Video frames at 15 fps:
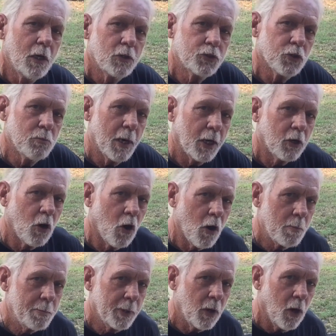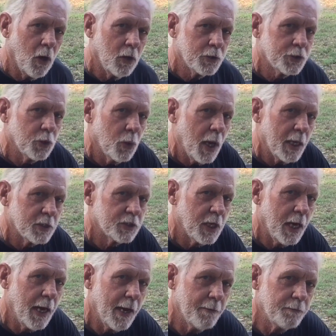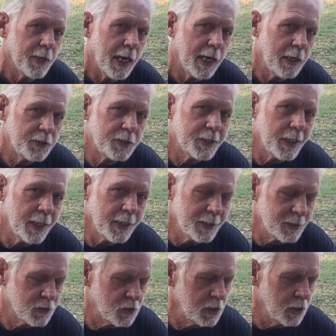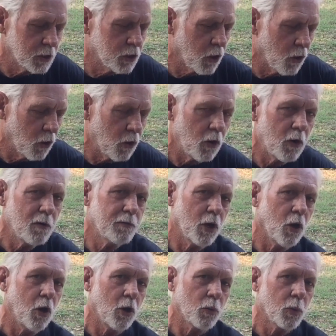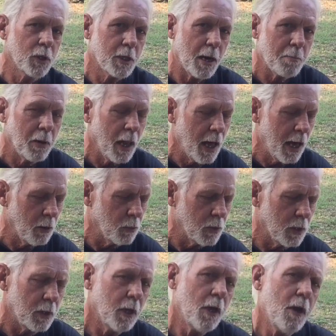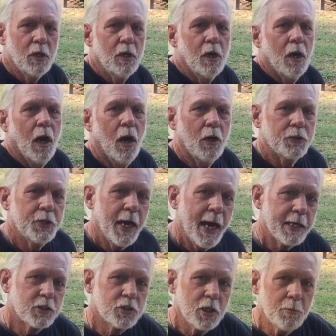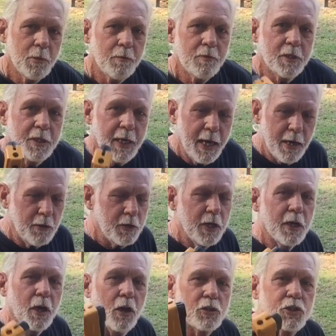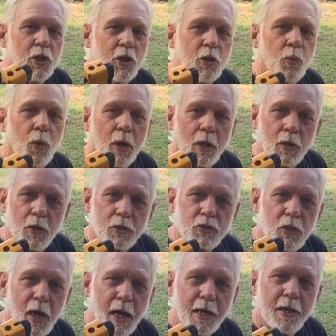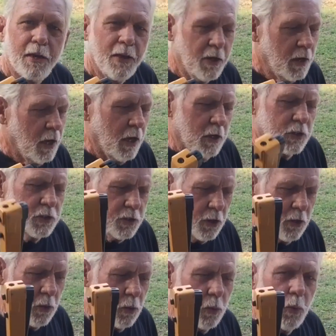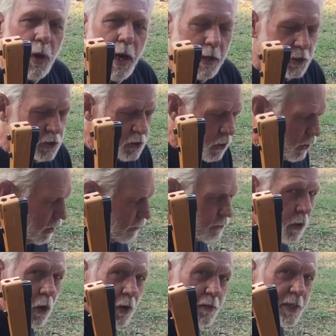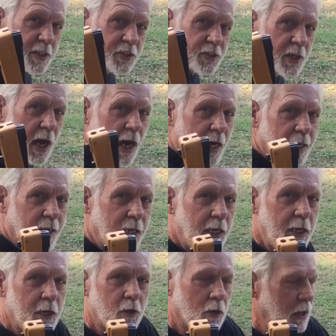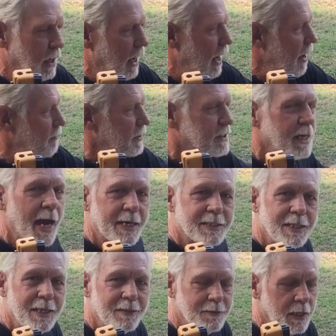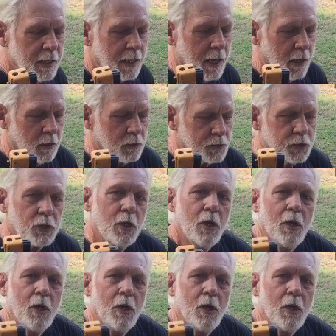So my carpet also has to have that tendency to curve along with that plywood. I'll tack some of it down and I'll show you what it looks like. So I started on this side here and I haven't tacked anything else.